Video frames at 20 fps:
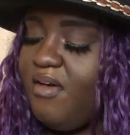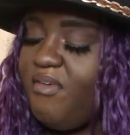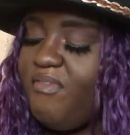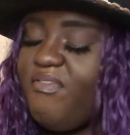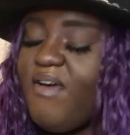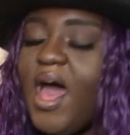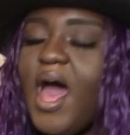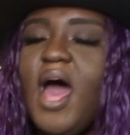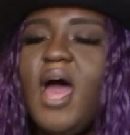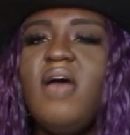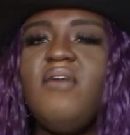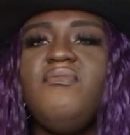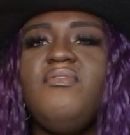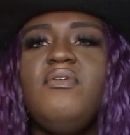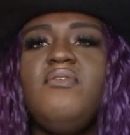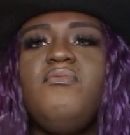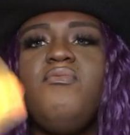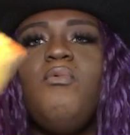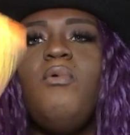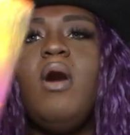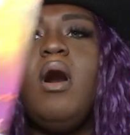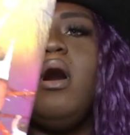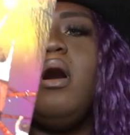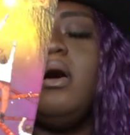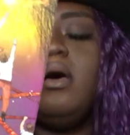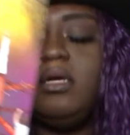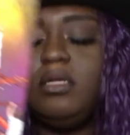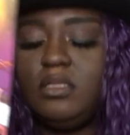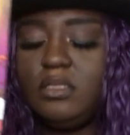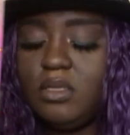Five of
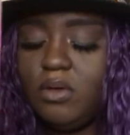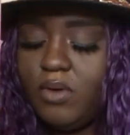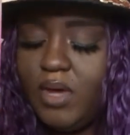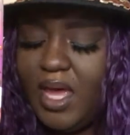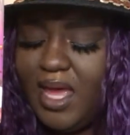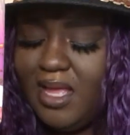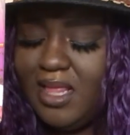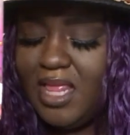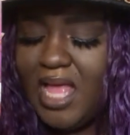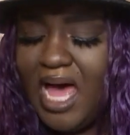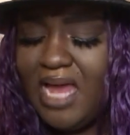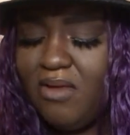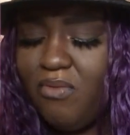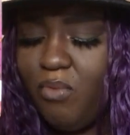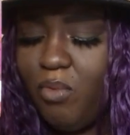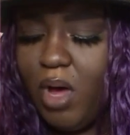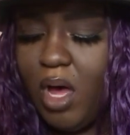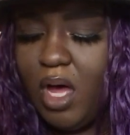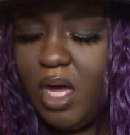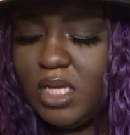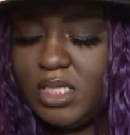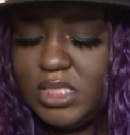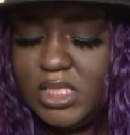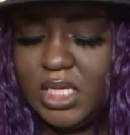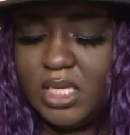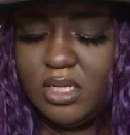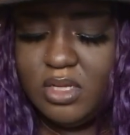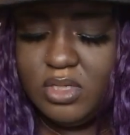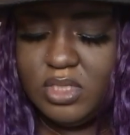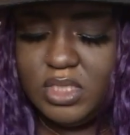Wands, okay, a lot of
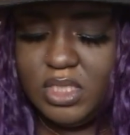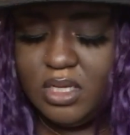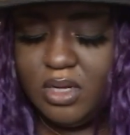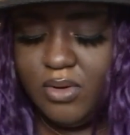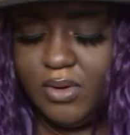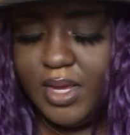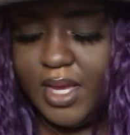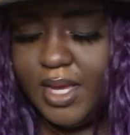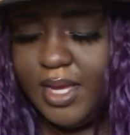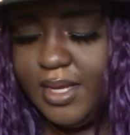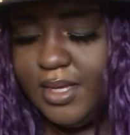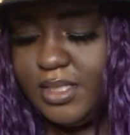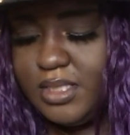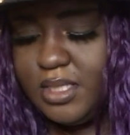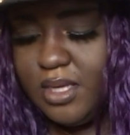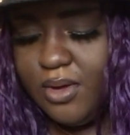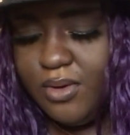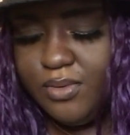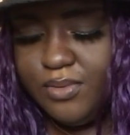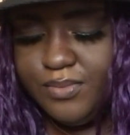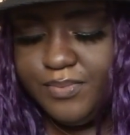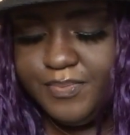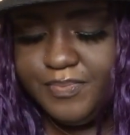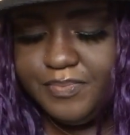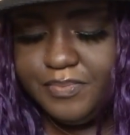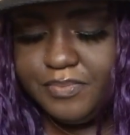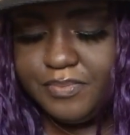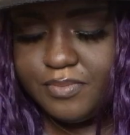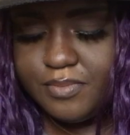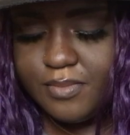Wands energy, okay, so
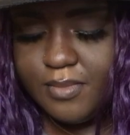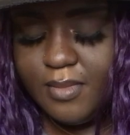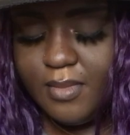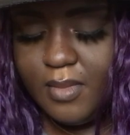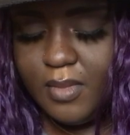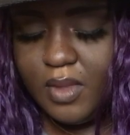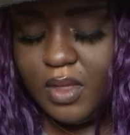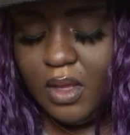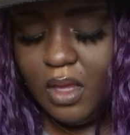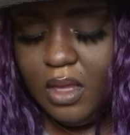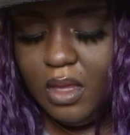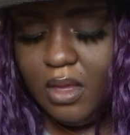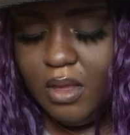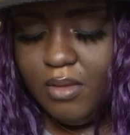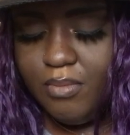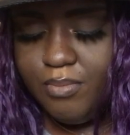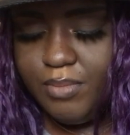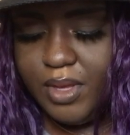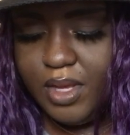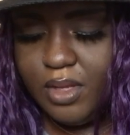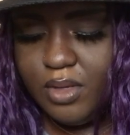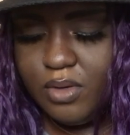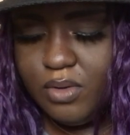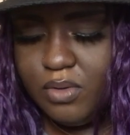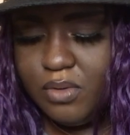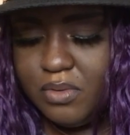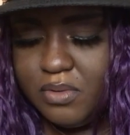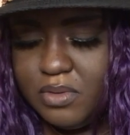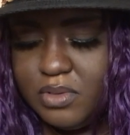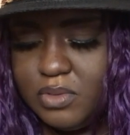
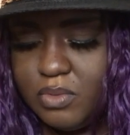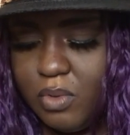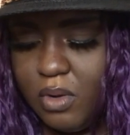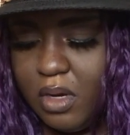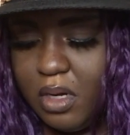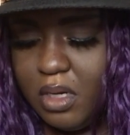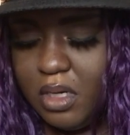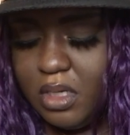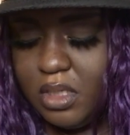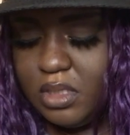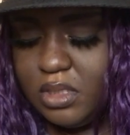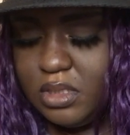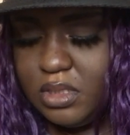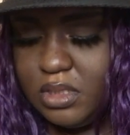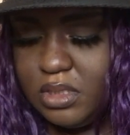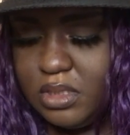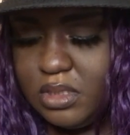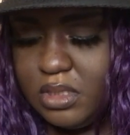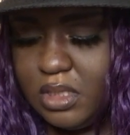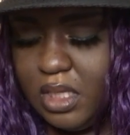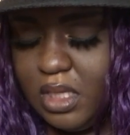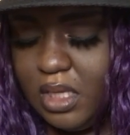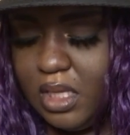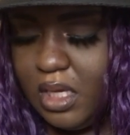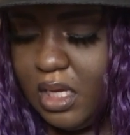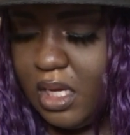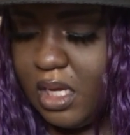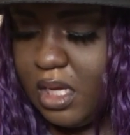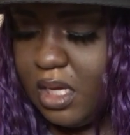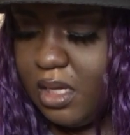Pentacles, Wands, and
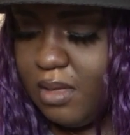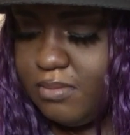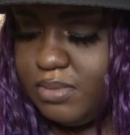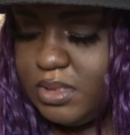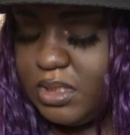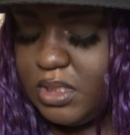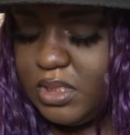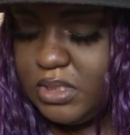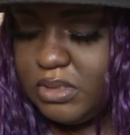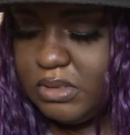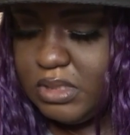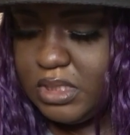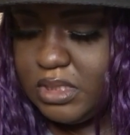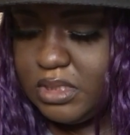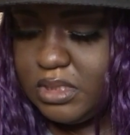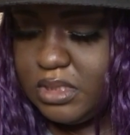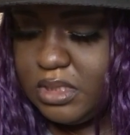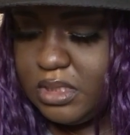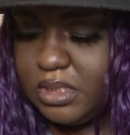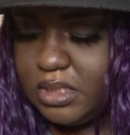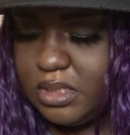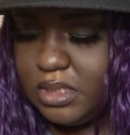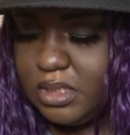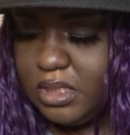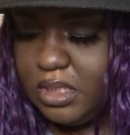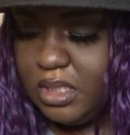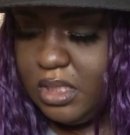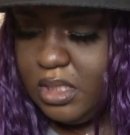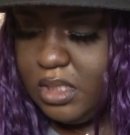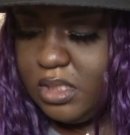then Cups, interesting.
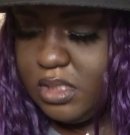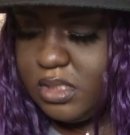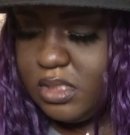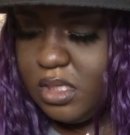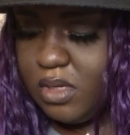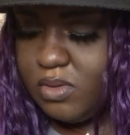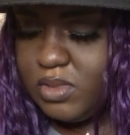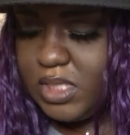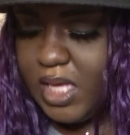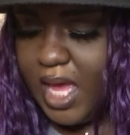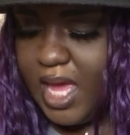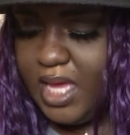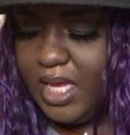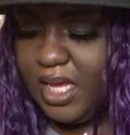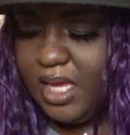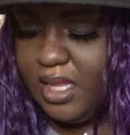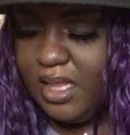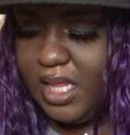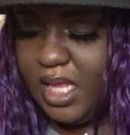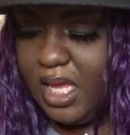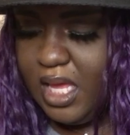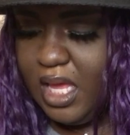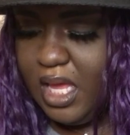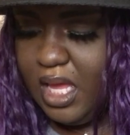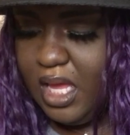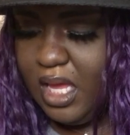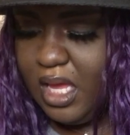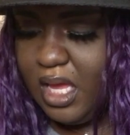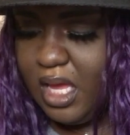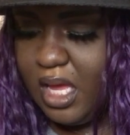So taking
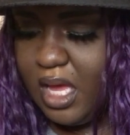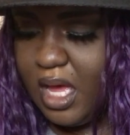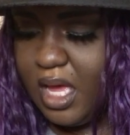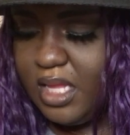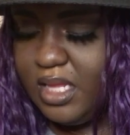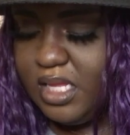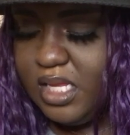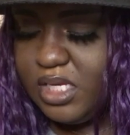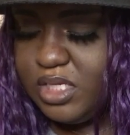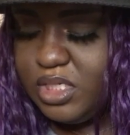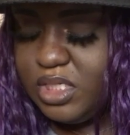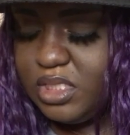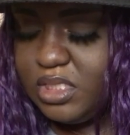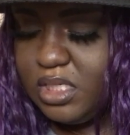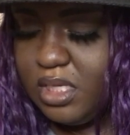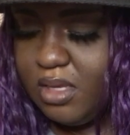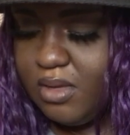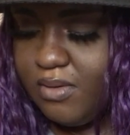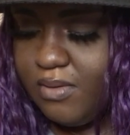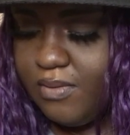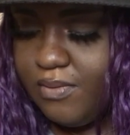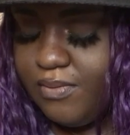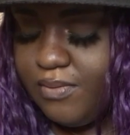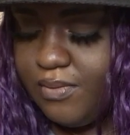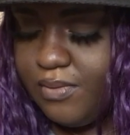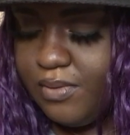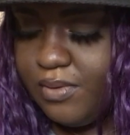the initiative.